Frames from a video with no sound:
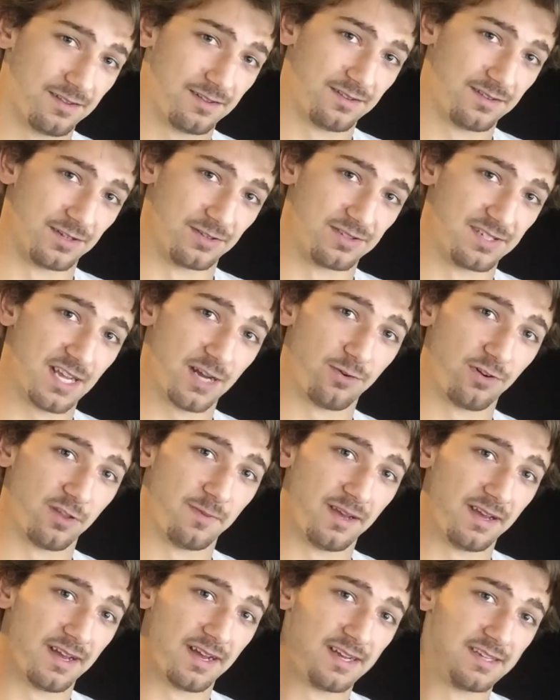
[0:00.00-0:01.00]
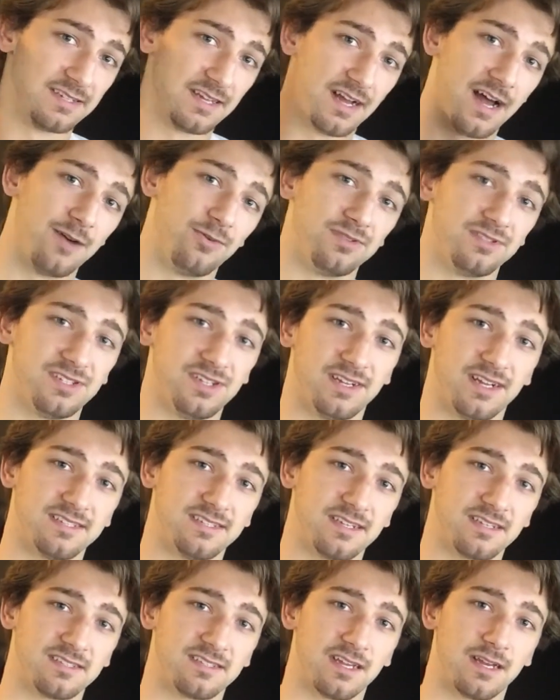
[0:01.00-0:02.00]
So stick with me, guys. I will see you guys
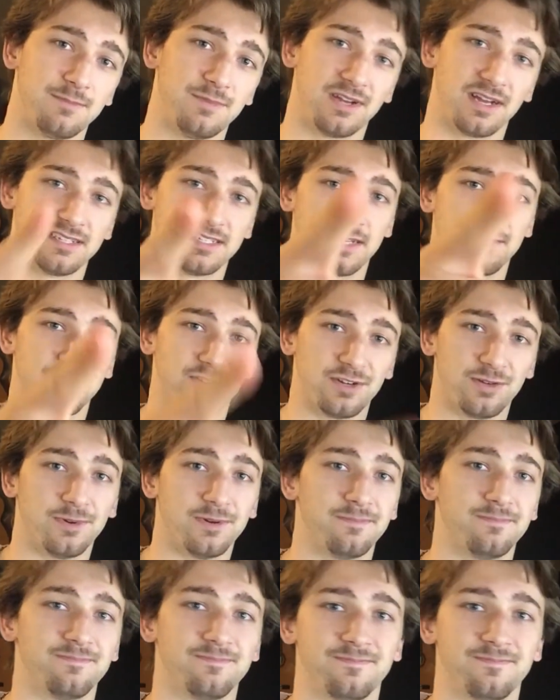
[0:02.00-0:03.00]
next time. You guys have a good one.